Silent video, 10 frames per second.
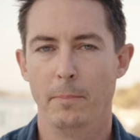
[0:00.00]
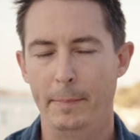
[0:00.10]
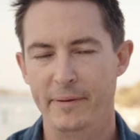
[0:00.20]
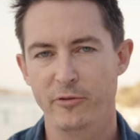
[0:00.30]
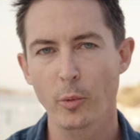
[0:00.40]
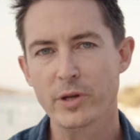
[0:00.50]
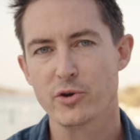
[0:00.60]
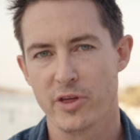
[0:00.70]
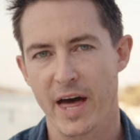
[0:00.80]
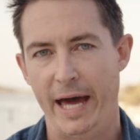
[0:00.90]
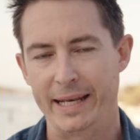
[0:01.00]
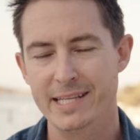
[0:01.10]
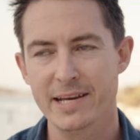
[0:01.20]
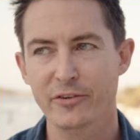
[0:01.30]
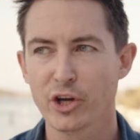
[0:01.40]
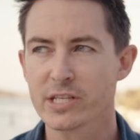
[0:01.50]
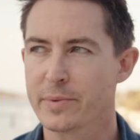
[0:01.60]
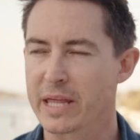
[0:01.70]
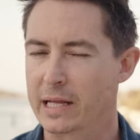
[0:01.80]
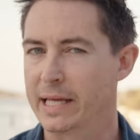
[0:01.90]
But before we do that, let's have a look at
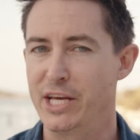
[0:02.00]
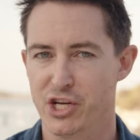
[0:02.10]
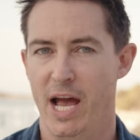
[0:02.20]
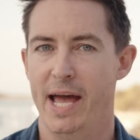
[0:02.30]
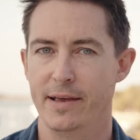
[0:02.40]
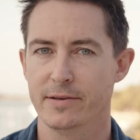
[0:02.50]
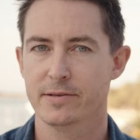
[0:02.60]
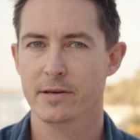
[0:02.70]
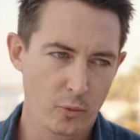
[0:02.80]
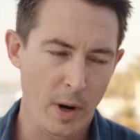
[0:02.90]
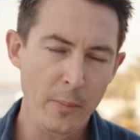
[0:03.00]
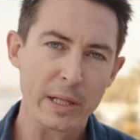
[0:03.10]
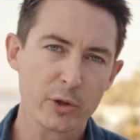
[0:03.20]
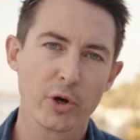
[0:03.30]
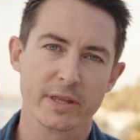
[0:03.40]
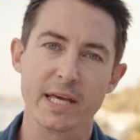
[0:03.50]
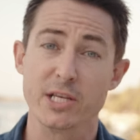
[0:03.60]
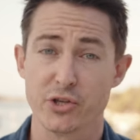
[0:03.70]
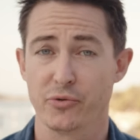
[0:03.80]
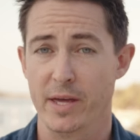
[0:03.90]
some of the cliches. When we look at
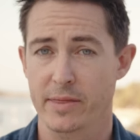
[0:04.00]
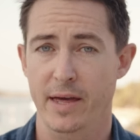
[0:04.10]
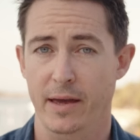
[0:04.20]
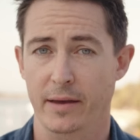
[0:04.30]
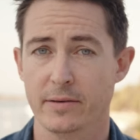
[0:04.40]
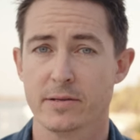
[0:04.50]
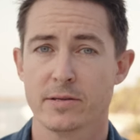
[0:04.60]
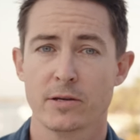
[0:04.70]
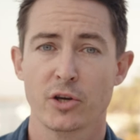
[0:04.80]
these three things,